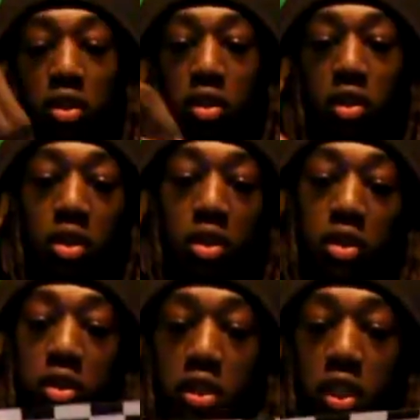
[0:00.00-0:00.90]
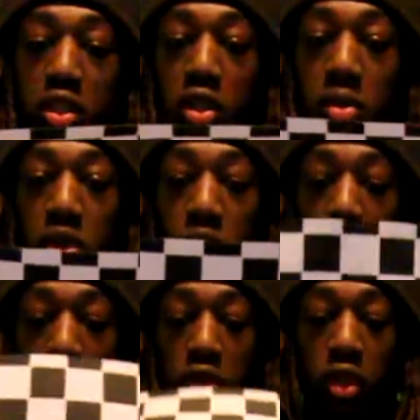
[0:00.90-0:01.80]
is the section I'm gonna be
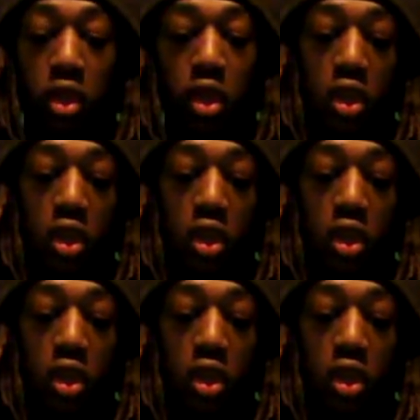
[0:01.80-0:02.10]
using.